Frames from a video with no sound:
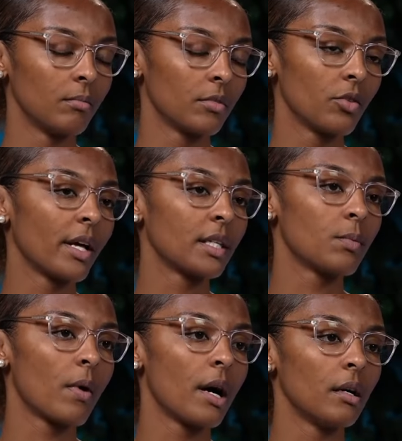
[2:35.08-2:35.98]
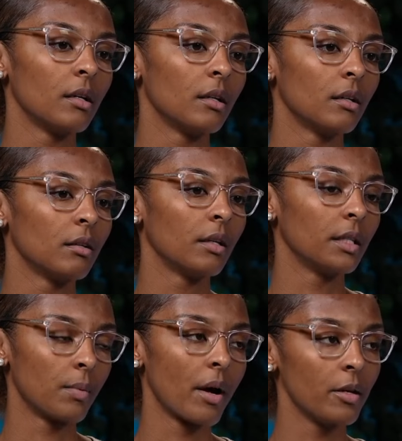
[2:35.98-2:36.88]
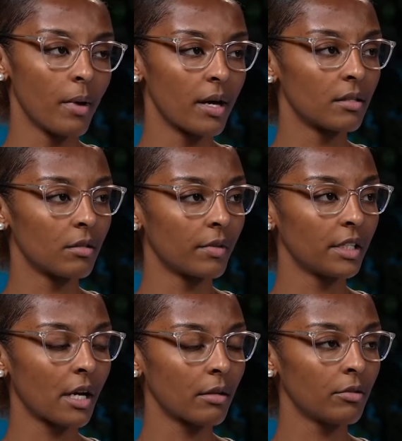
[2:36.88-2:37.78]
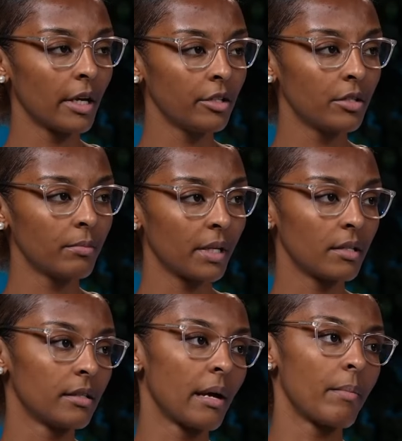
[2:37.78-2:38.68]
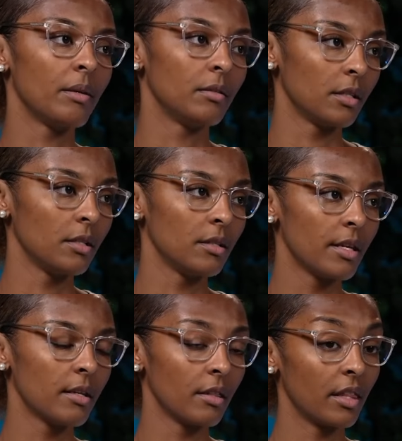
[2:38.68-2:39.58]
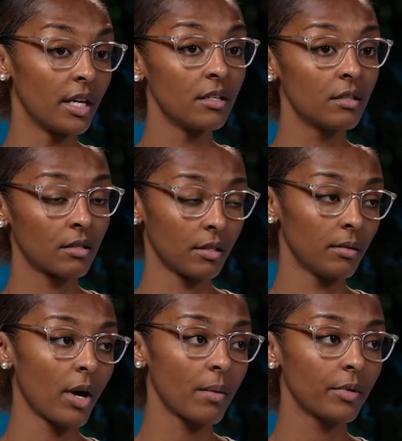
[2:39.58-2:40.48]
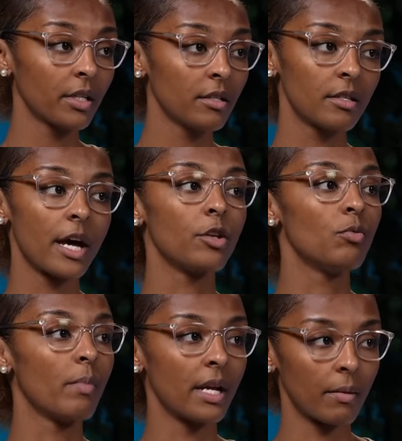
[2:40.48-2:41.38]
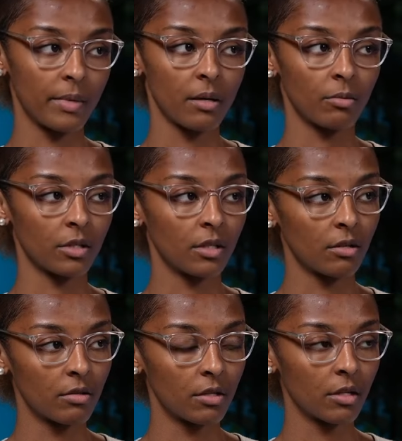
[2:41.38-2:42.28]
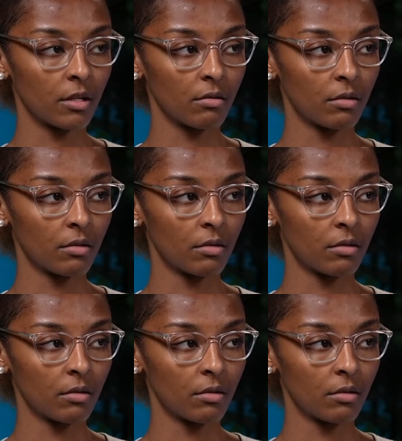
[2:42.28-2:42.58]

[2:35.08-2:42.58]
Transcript: So that's why it's probably best to reach out to an agent because they may see see properties that you may not be able to see on Zillow.